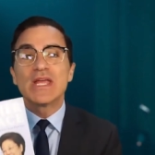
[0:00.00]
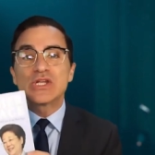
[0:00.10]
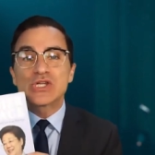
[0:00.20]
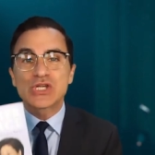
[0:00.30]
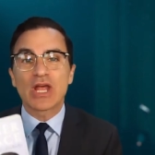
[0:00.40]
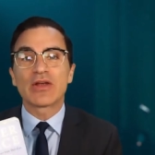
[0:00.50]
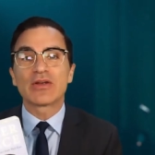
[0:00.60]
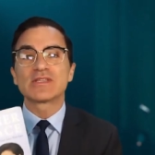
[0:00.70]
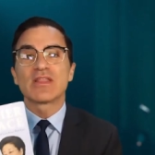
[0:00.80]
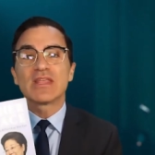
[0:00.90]

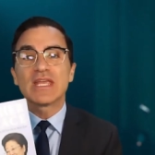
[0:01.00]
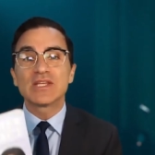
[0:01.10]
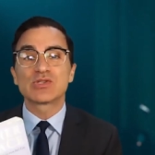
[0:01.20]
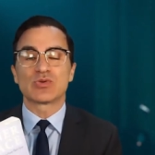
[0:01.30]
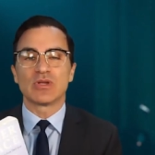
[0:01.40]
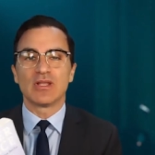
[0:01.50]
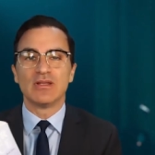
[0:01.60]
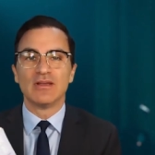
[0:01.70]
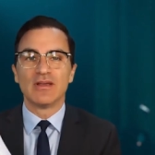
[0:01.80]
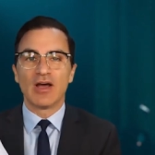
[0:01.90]
shares the
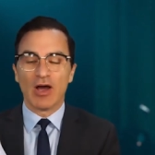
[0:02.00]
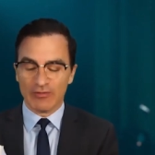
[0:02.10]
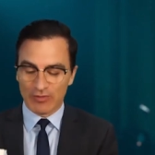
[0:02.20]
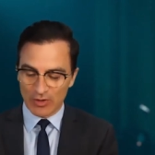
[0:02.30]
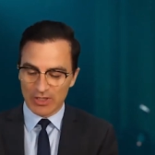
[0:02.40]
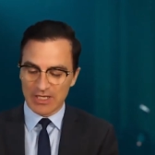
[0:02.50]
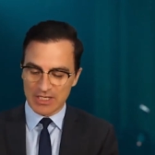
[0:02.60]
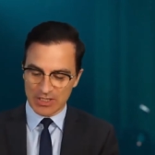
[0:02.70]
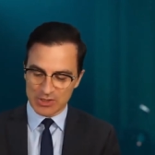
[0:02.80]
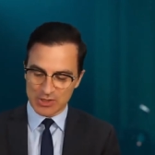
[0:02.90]
history of her
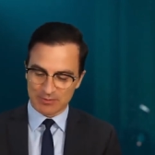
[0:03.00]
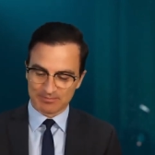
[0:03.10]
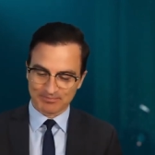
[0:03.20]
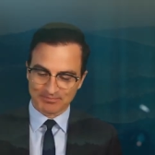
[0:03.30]
lineage.